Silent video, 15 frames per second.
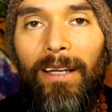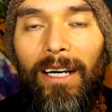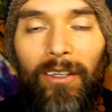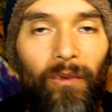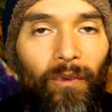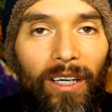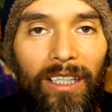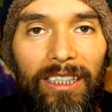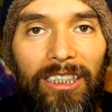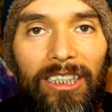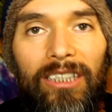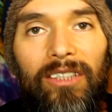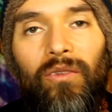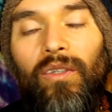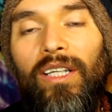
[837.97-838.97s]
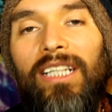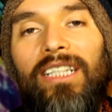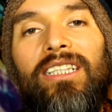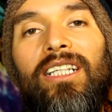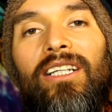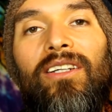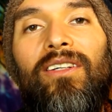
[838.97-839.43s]
I don't want to just
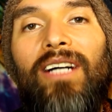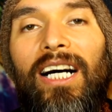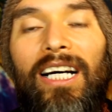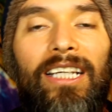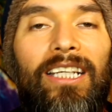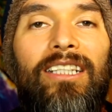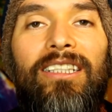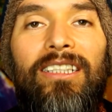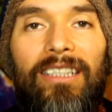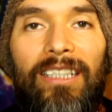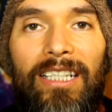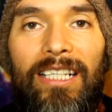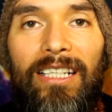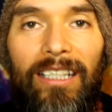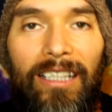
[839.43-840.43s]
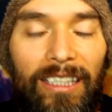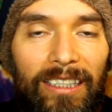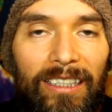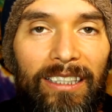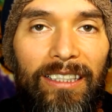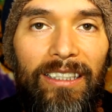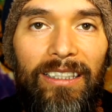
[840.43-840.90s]
wait till I ascend,
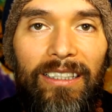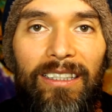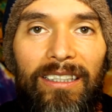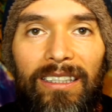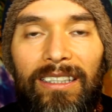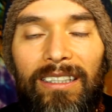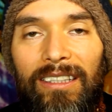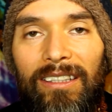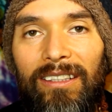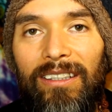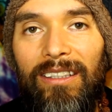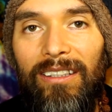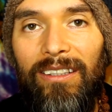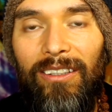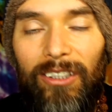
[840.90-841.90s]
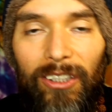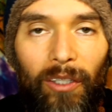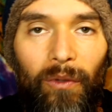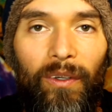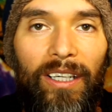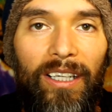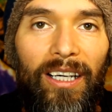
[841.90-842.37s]
or
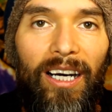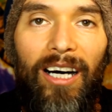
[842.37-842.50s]
to where